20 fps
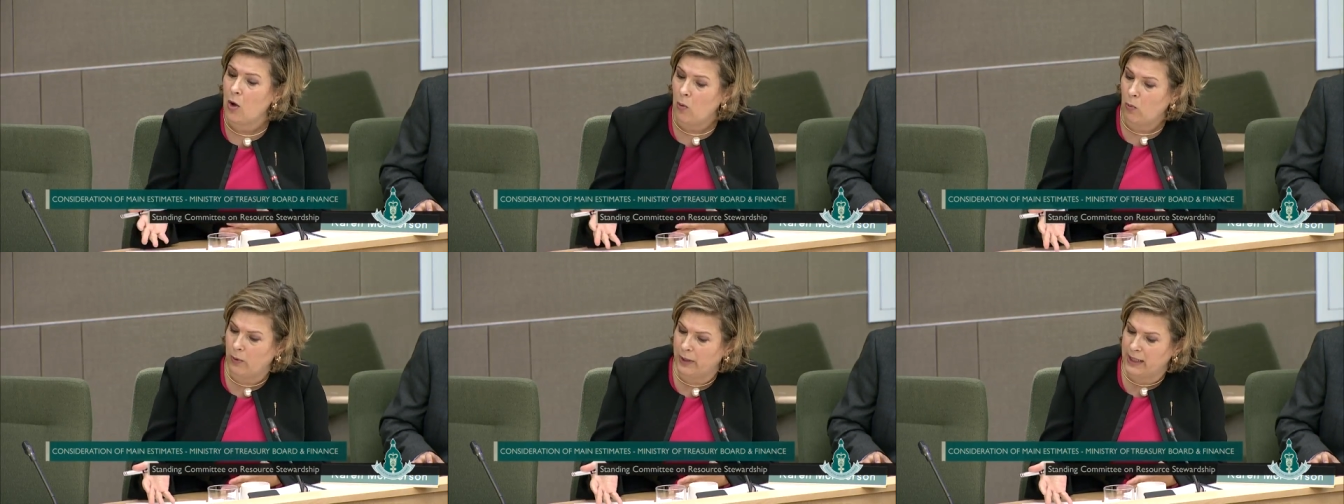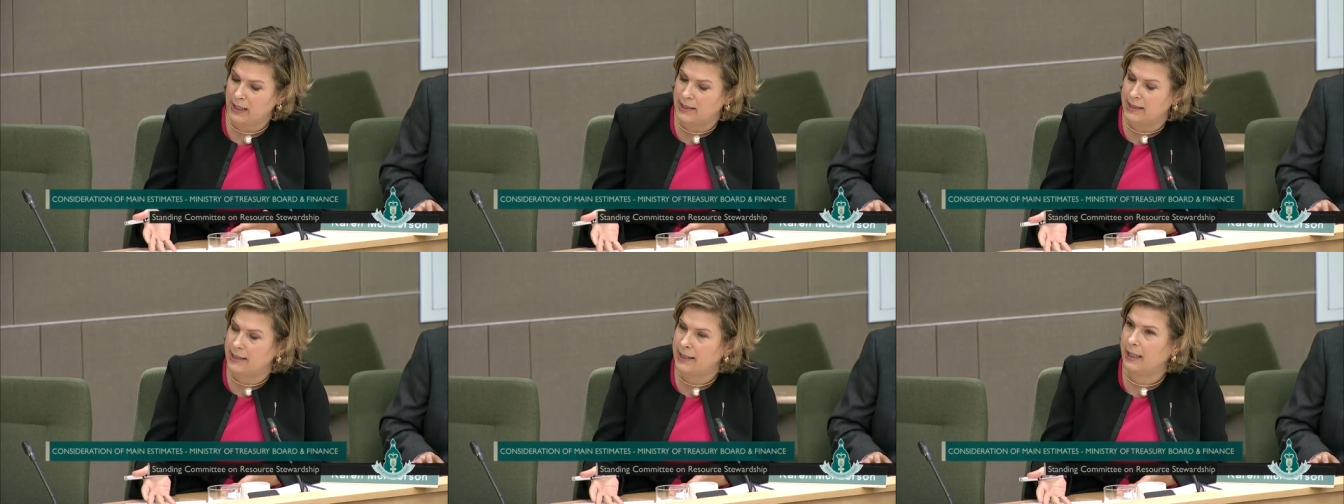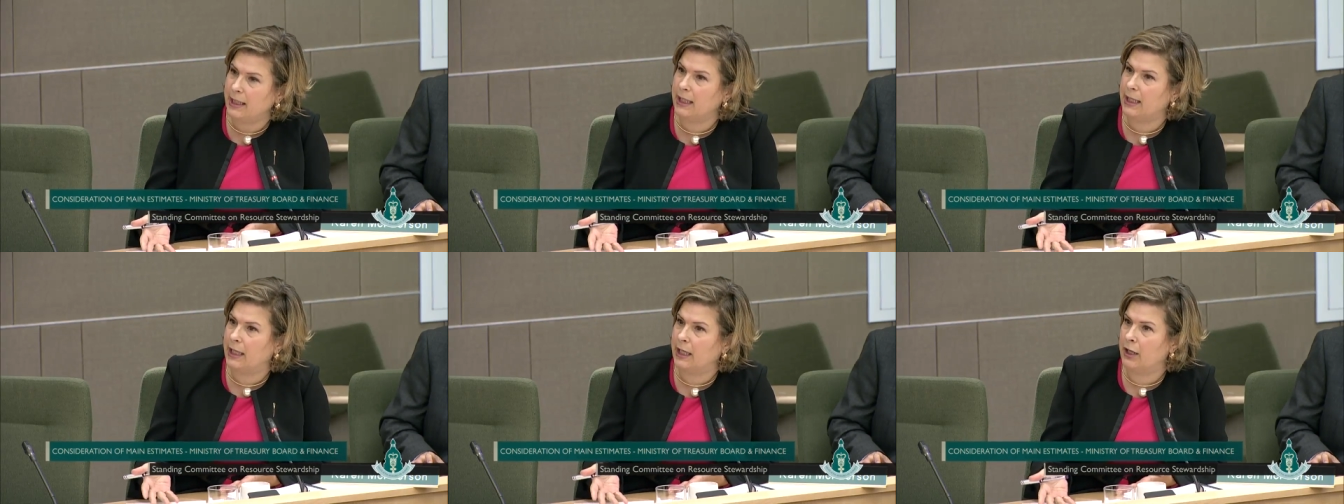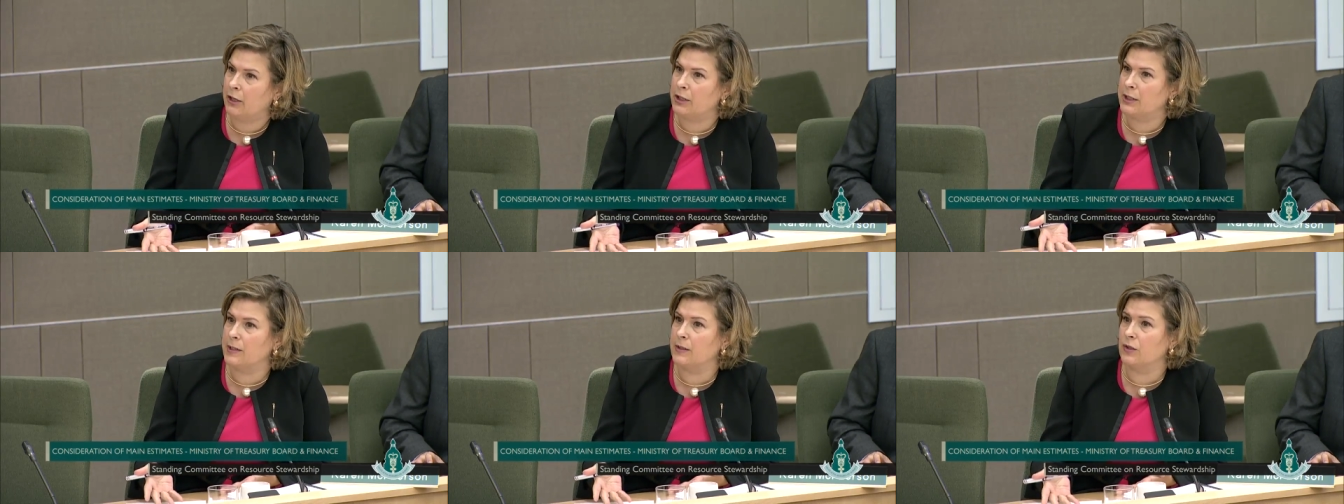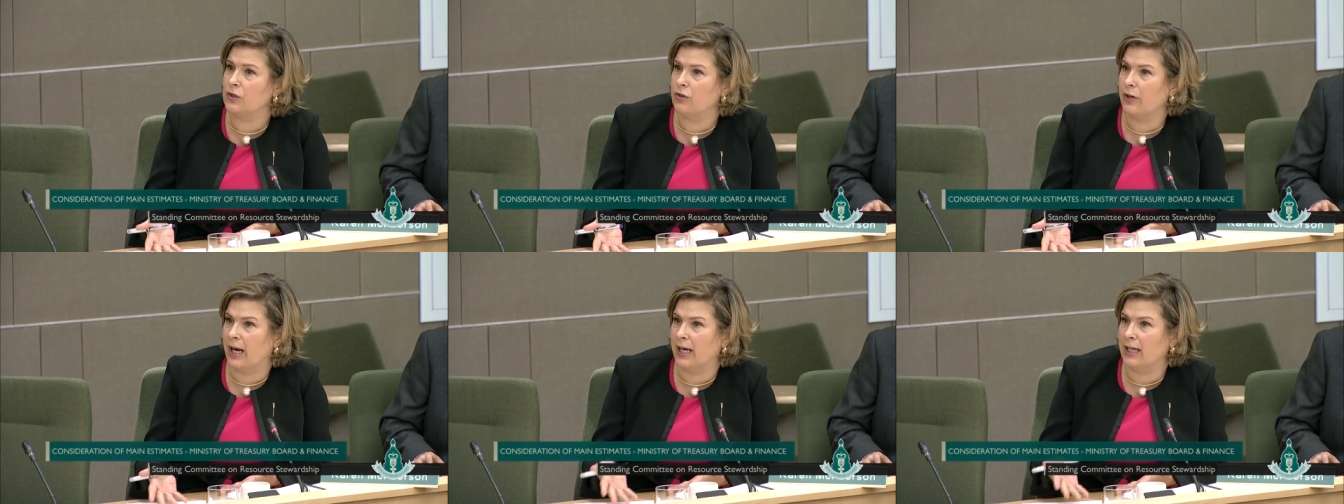What I see here is a
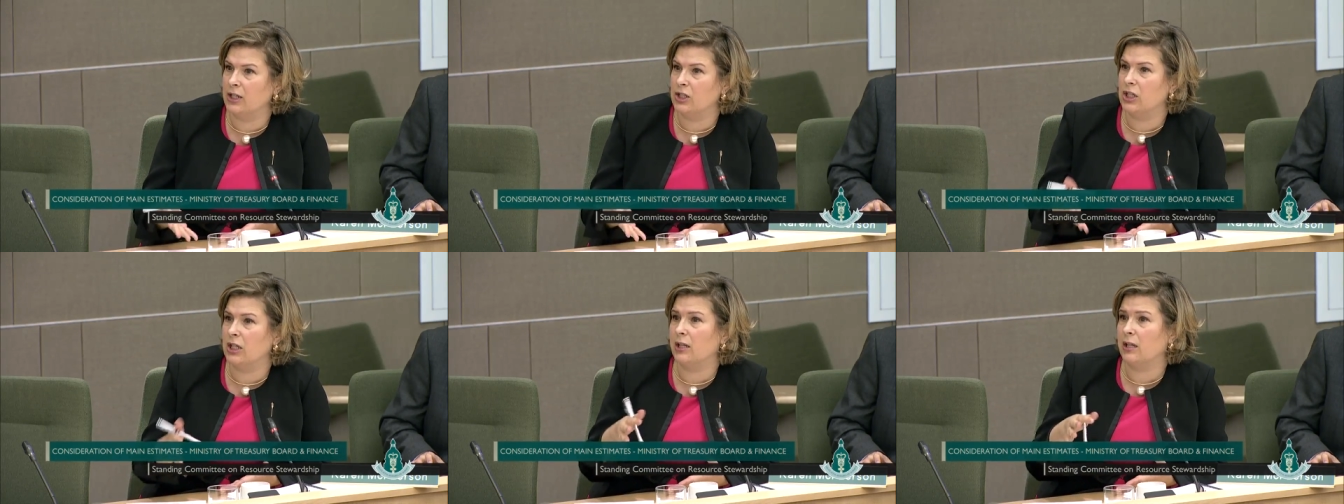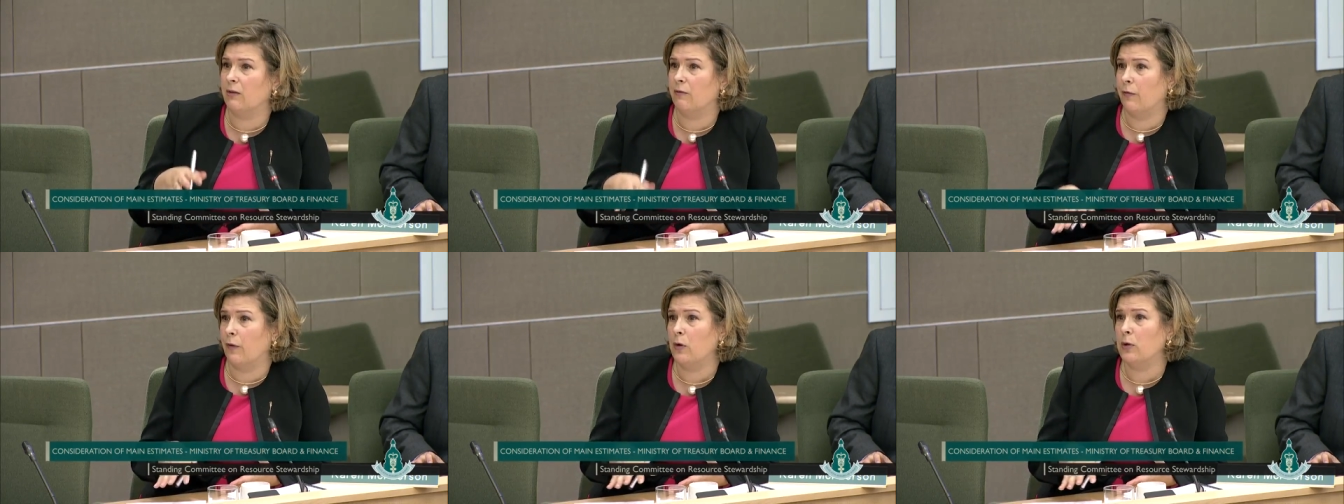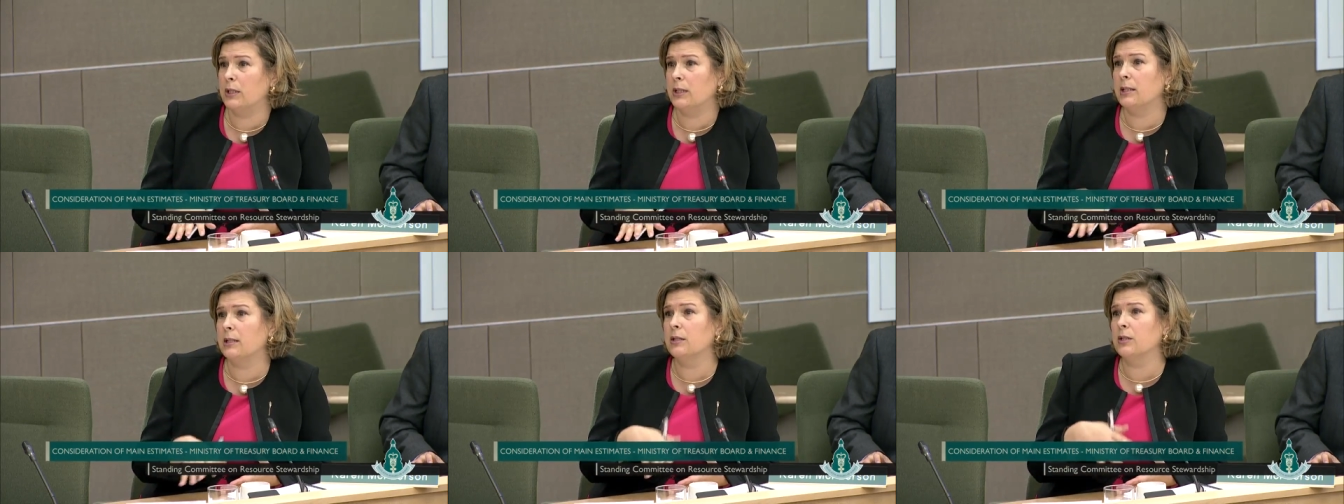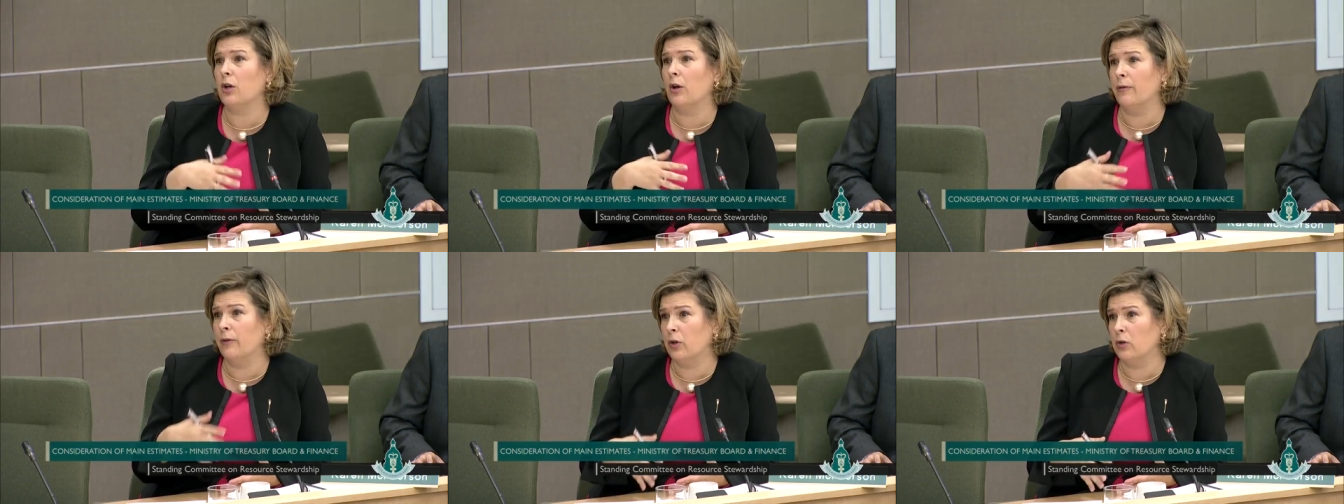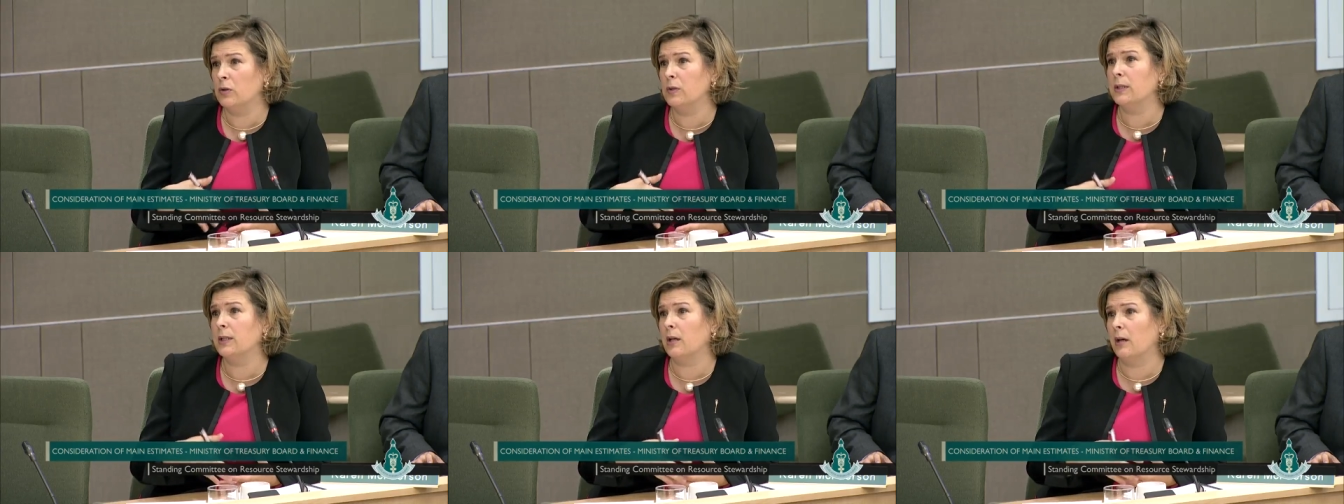strategy that focuses on those